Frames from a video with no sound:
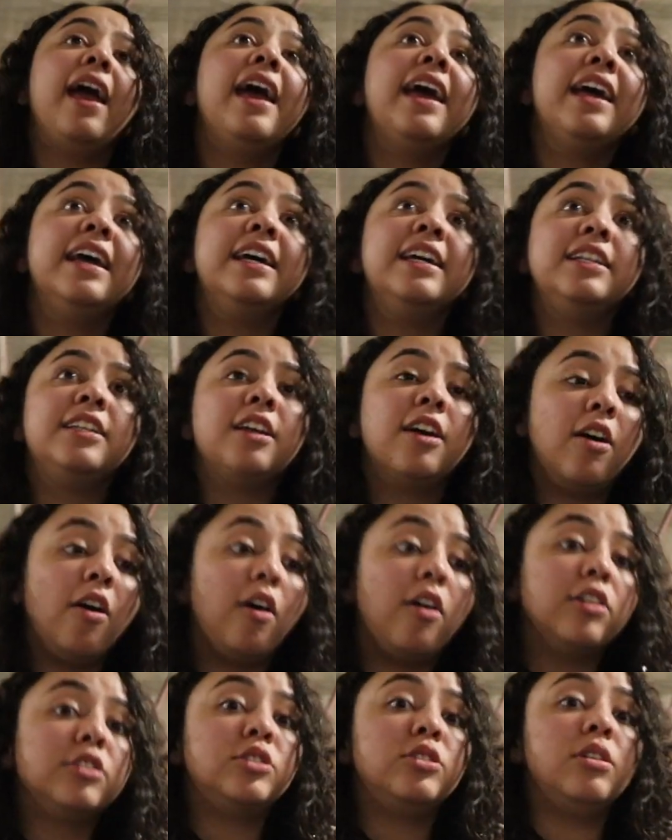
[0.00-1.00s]
And
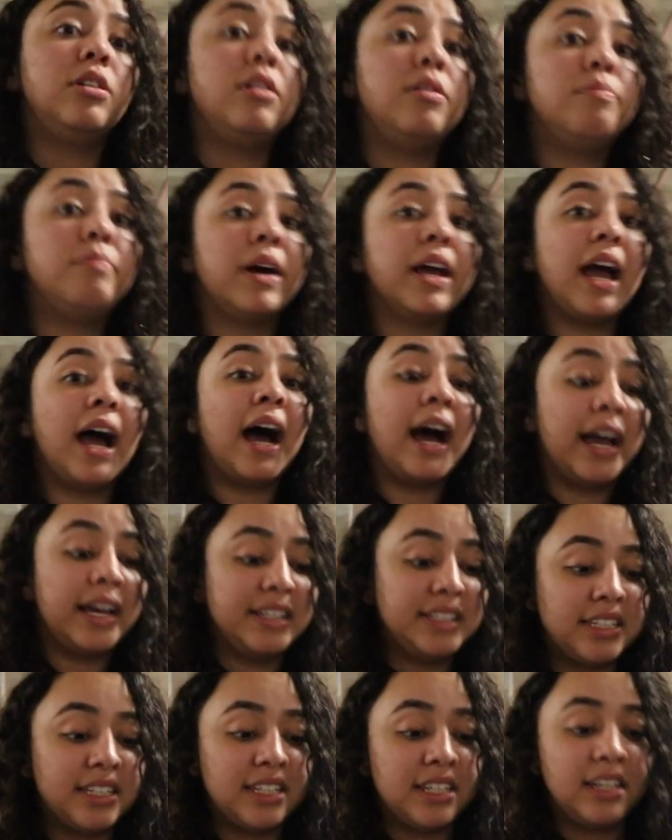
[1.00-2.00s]
also, my
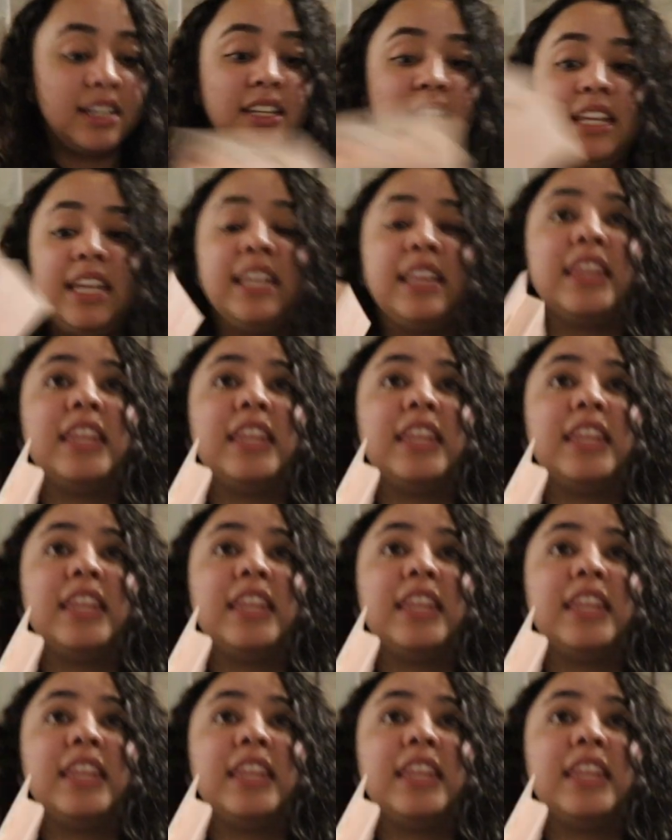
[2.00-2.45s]
eyes need